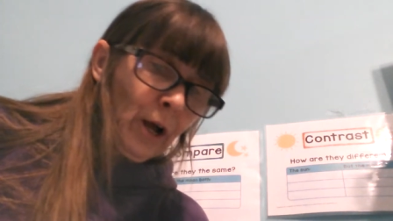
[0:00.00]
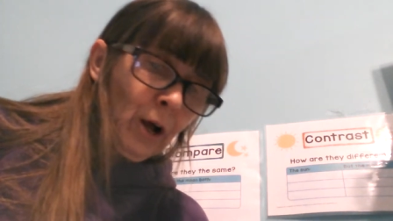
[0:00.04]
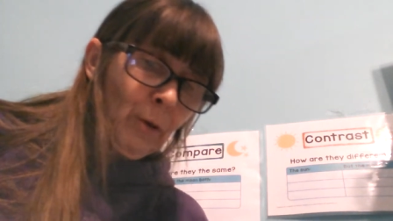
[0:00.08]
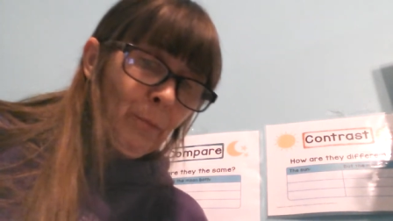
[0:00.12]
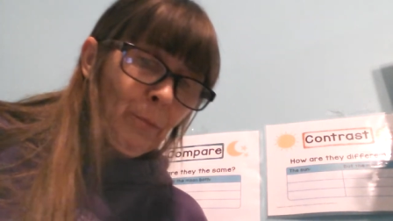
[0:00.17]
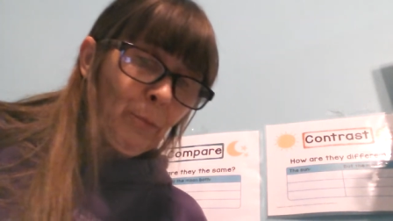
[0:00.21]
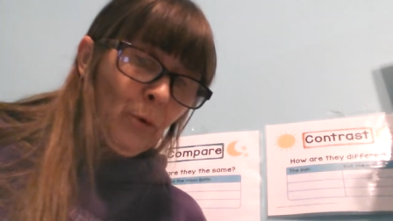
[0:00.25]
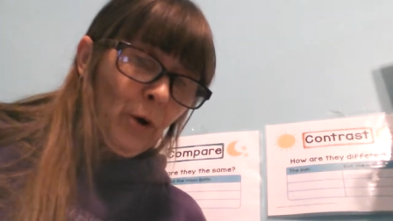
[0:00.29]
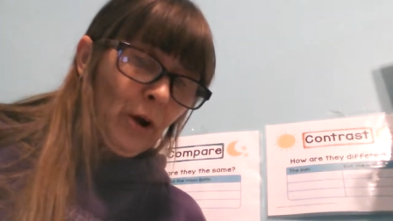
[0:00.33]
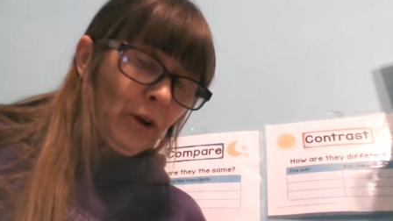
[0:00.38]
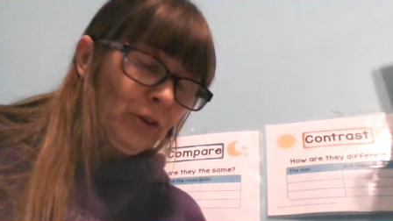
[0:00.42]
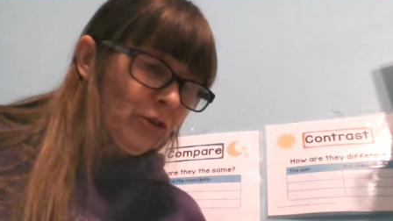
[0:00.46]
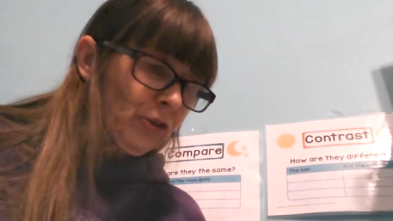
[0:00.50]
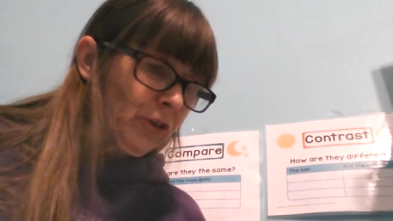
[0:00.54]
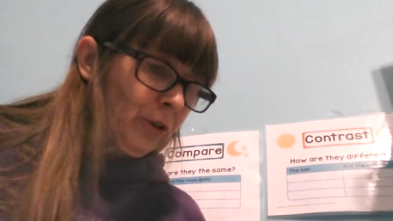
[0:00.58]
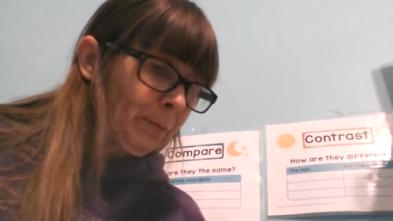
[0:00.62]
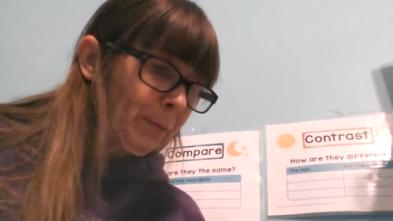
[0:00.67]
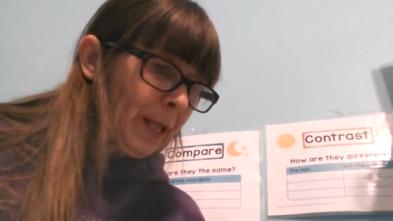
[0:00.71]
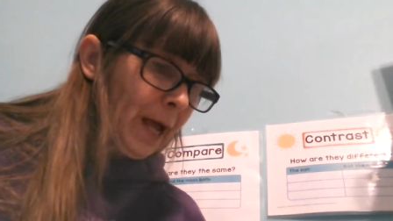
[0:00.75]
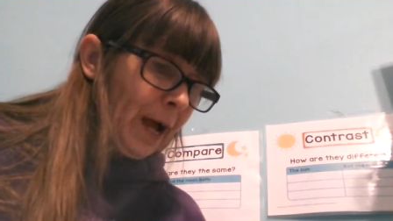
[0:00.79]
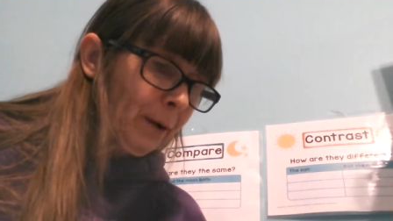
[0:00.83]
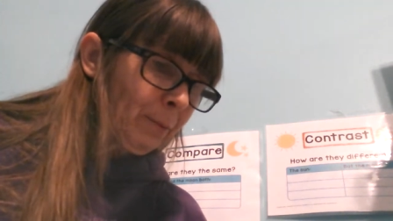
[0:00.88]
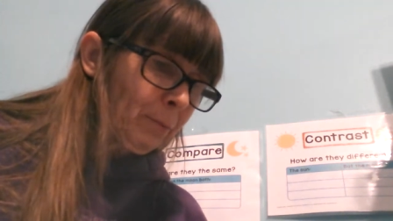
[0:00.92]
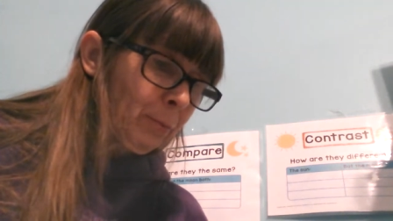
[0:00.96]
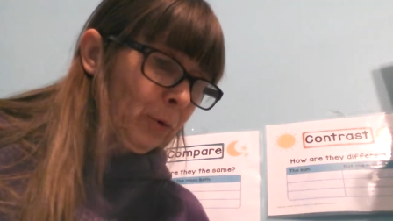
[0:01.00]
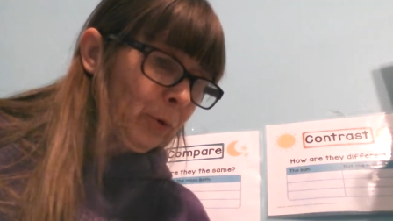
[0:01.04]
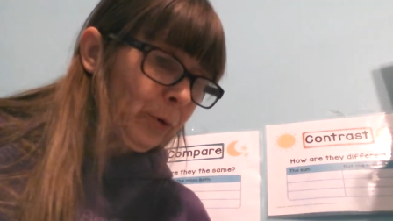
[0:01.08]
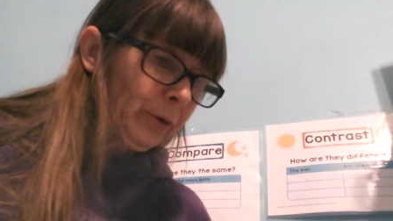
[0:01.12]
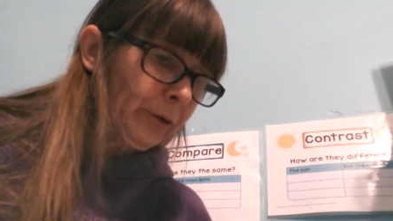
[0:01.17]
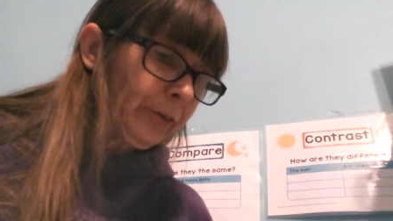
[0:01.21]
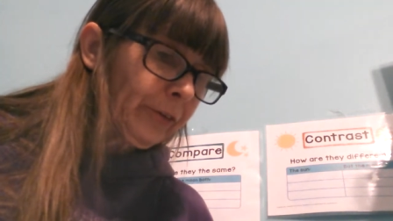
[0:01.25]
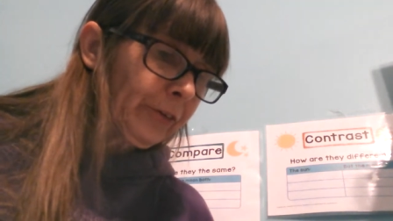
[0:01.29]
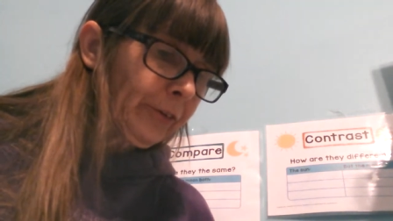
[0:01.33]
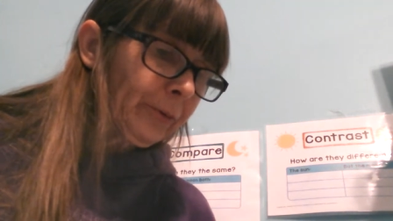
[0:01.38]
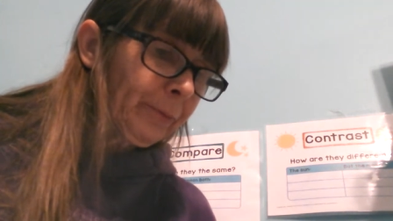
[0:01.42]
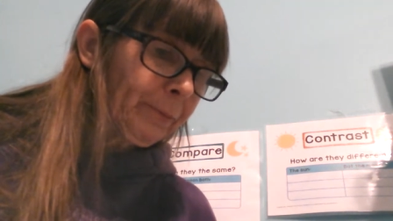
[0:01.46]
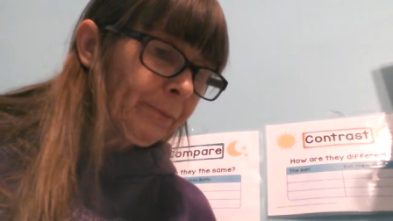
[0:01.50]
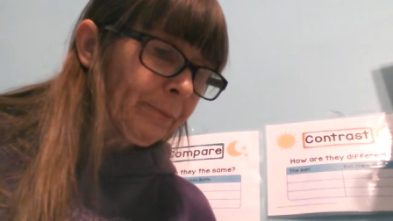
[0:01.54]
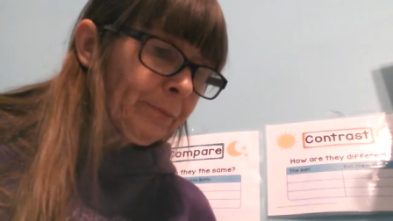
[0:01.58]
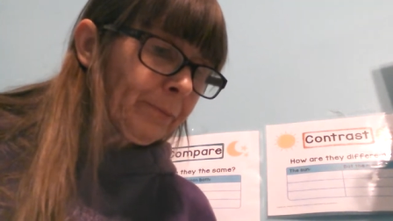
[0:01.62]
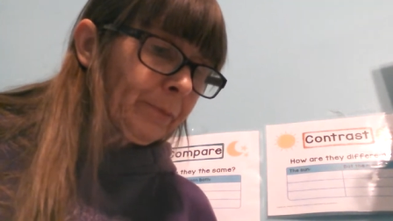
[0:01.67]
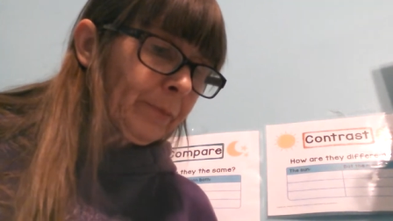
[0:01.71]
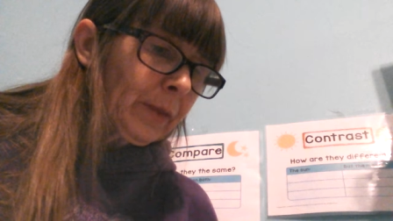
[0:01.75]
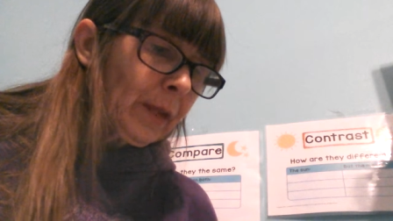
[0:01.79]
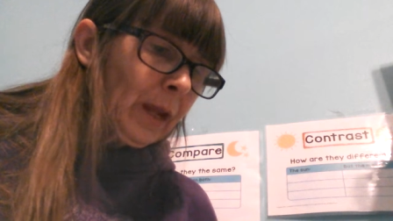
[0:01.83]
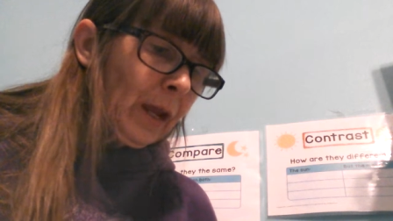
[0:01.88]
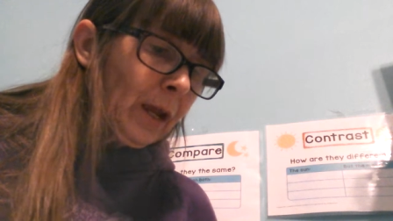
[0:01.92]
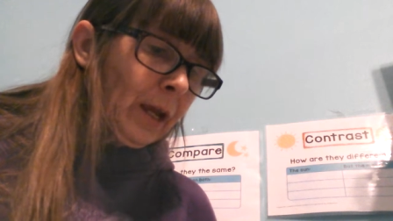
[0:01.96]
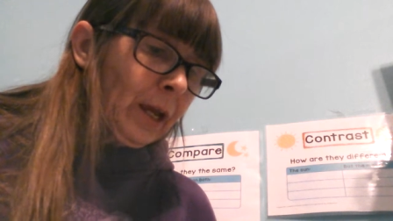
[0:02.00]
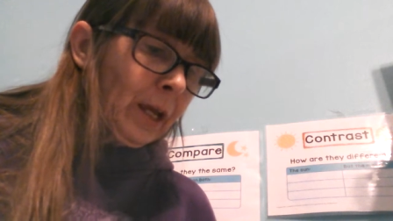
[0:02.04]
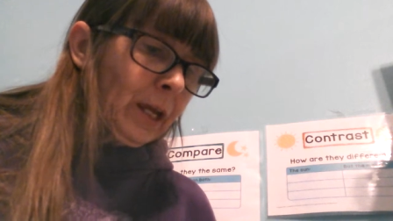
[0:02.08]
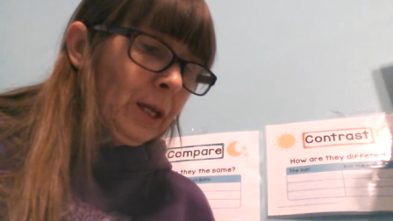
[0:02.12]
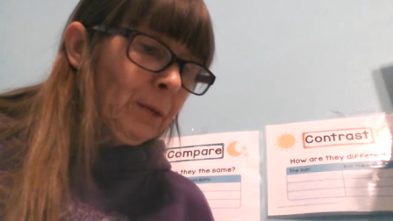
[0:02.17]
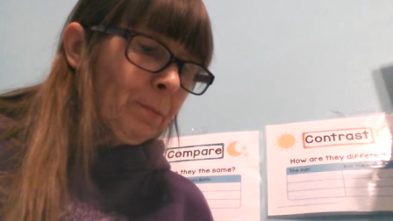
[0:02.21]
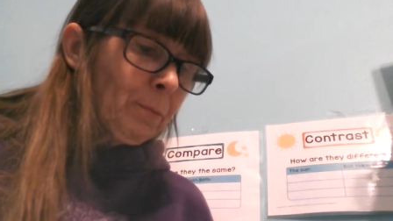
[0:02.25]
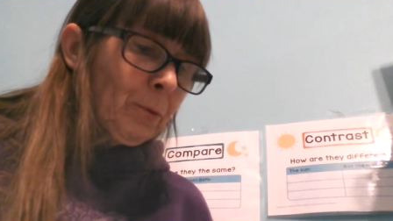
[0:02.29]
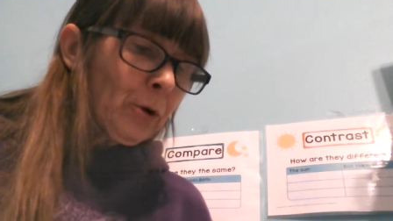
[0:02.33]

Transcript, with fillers: help wash the blackboards. He